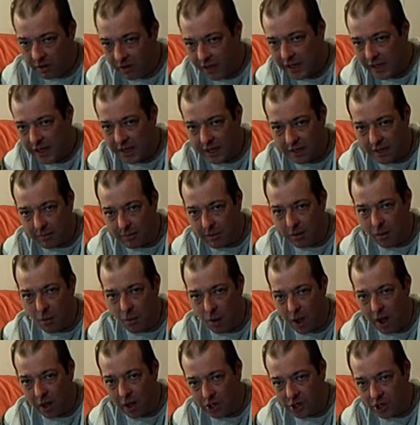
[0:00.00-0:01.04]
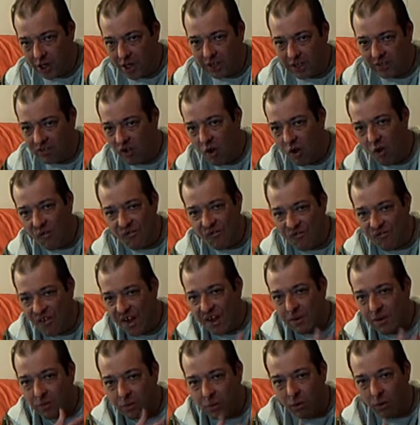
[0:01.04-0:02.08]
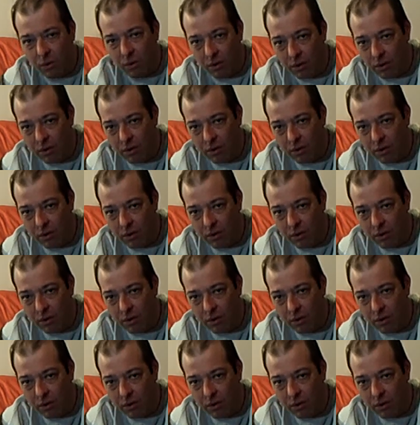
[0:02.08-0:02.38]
They need to be watched. That's all federal.